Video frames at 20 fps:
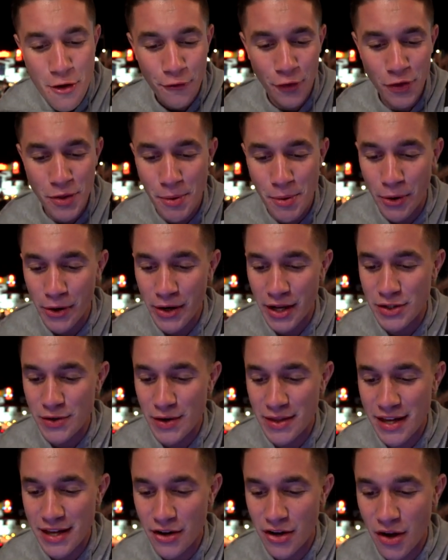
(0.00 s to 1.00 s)
for the Pokedex
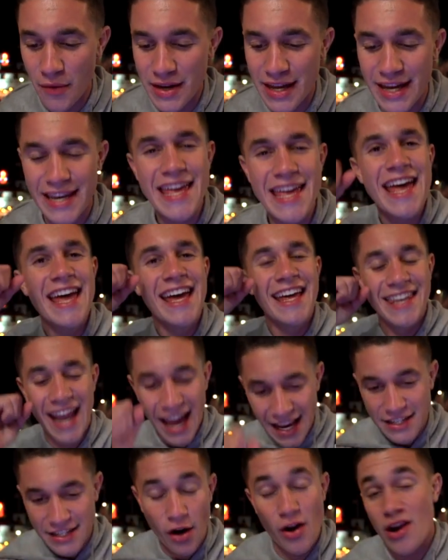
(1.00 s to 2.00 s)
right there going in.
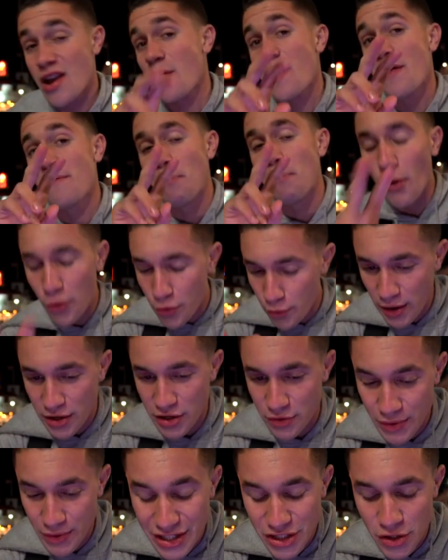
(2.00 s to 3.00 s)
Nice. All right, now we have both
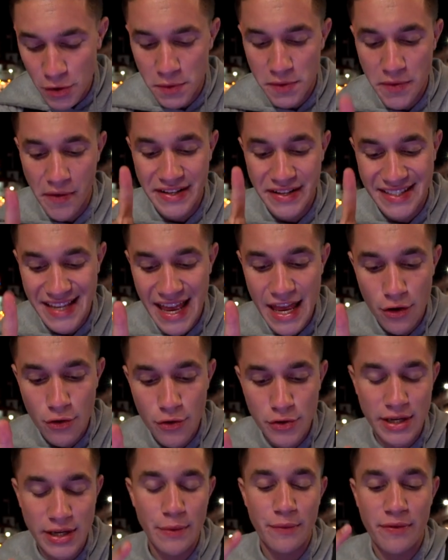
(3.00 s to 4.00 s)
re regionals. We got
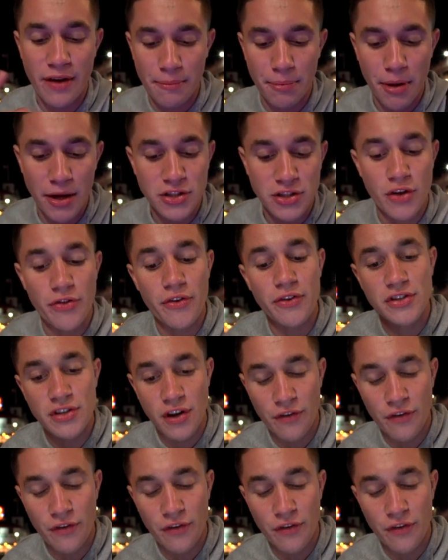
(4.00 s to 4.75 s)
Zangoose, and we got Plesser, those